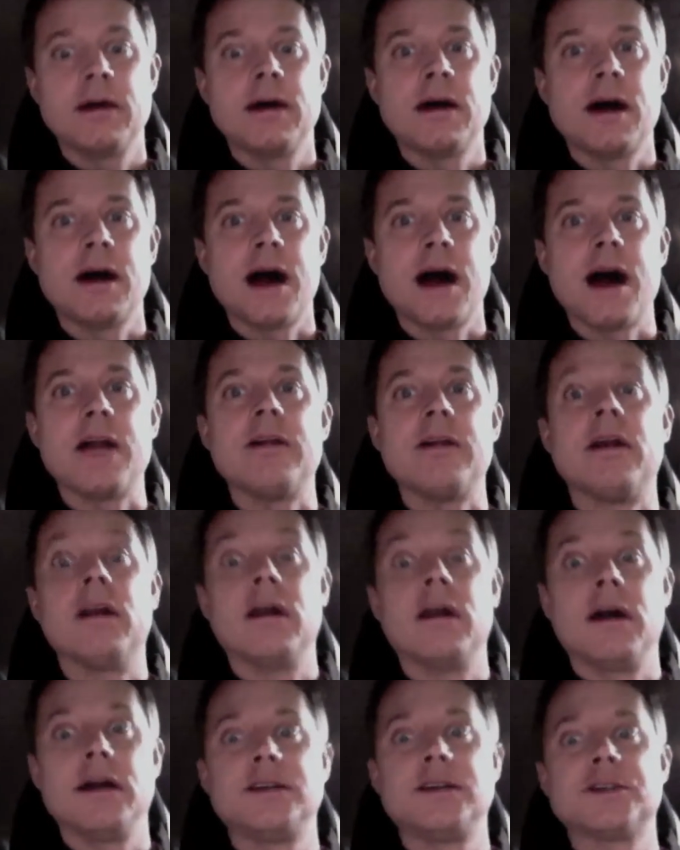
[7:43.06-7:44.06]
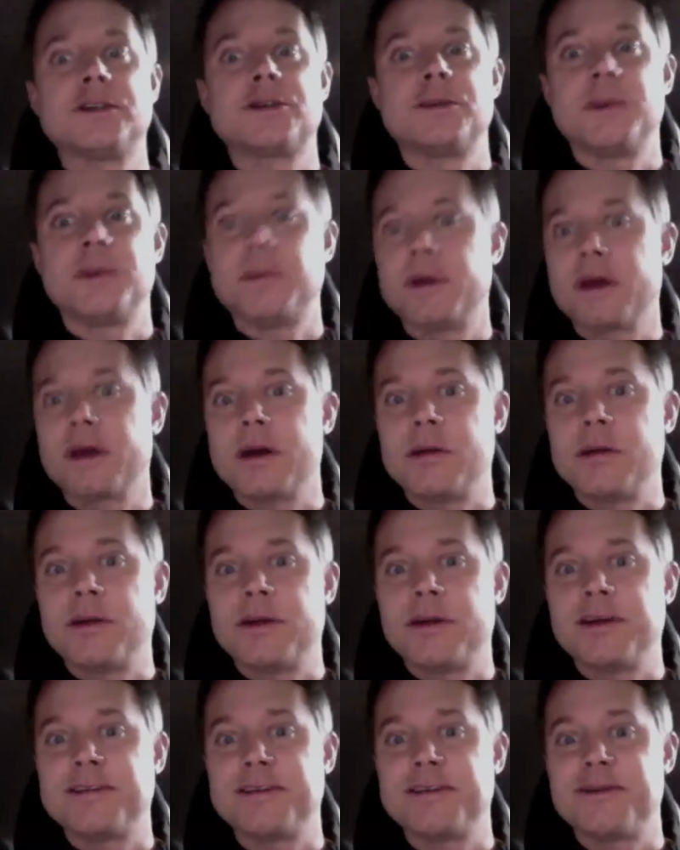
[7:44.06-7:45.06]
Hi there. I just remembered a couple
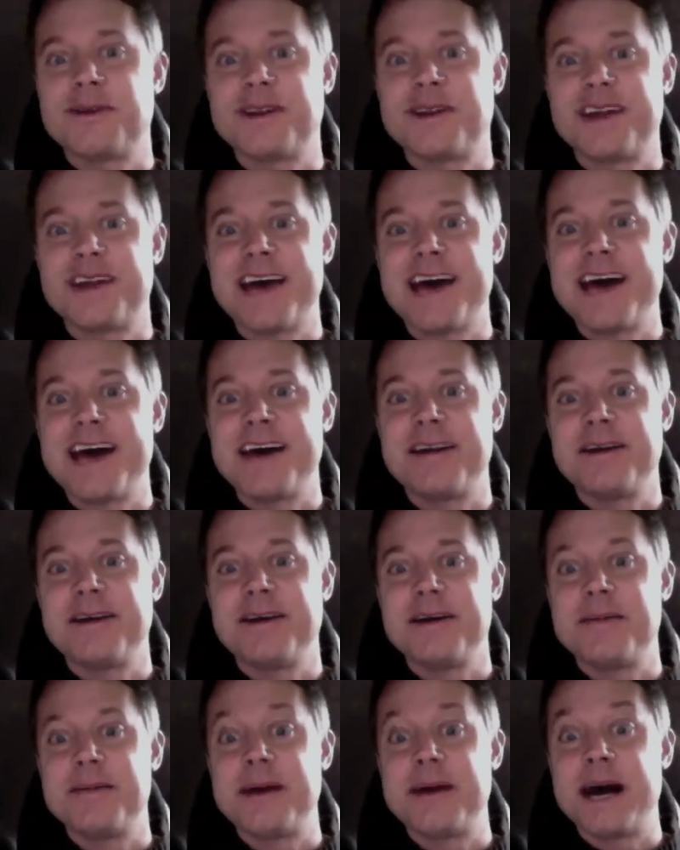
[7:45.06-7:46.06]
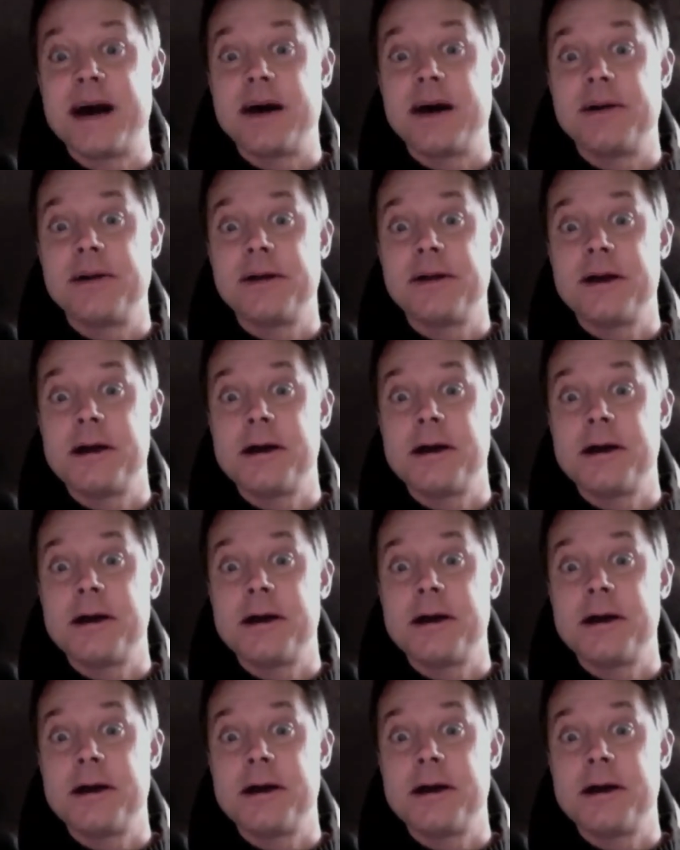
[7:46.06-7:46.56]
things I wanted to add about